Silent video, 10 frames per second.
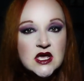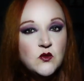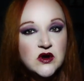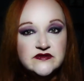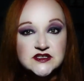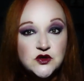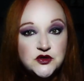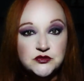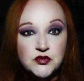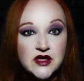One of his
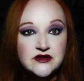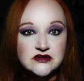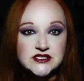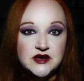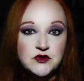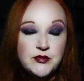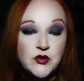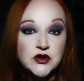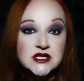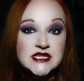older brothers had
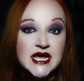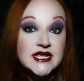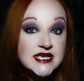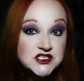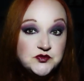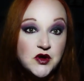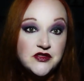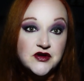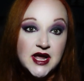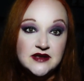reported that his
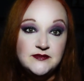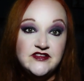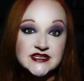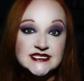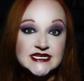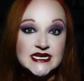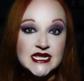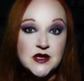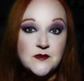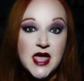brother had visited
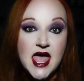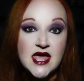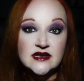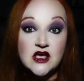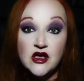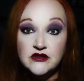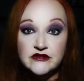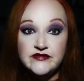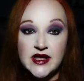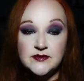him and other
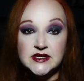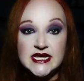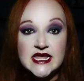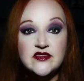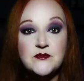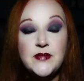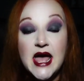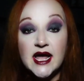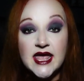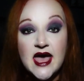family in the
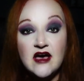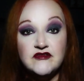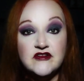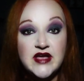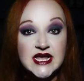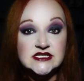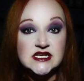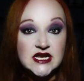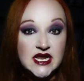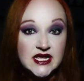back half of
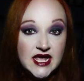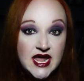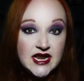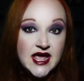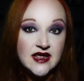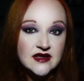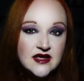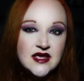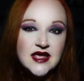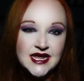1888, and
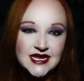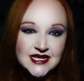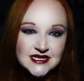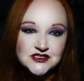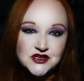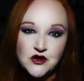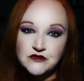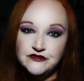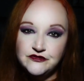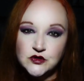it is
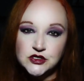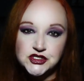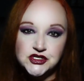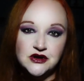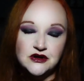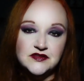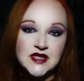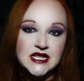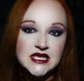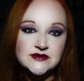known for sure
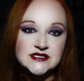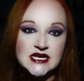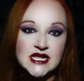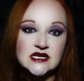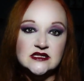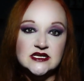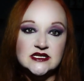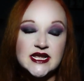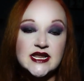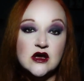that he was in
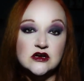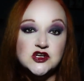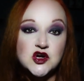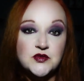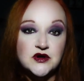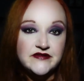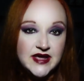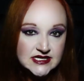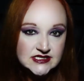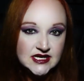England in October of
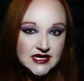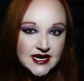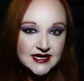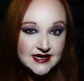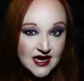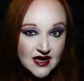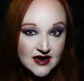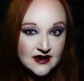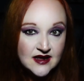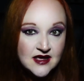
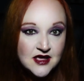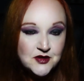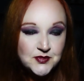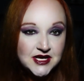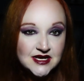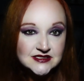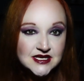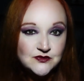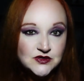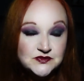1889 because
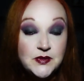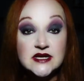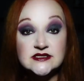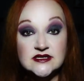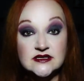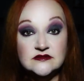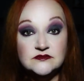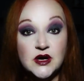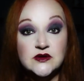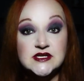he was busted
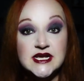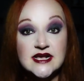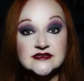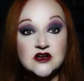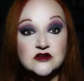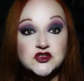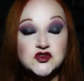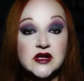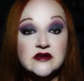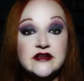posing as an
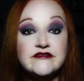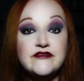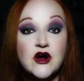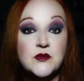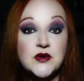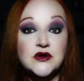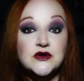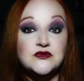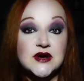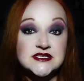Australian farmer
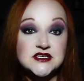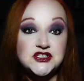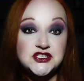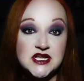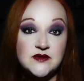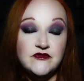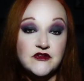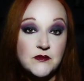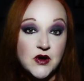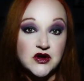who raises sheep
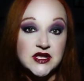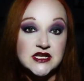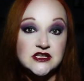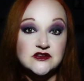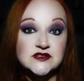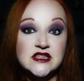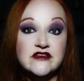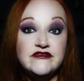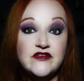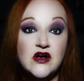for market using
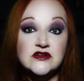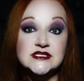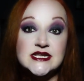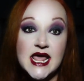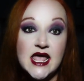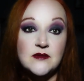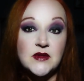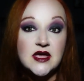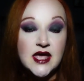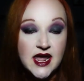the false
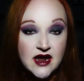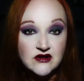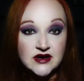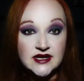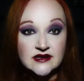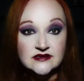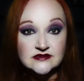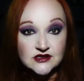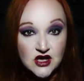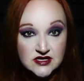name Harry
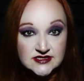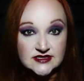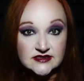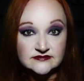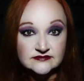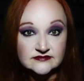Lawson.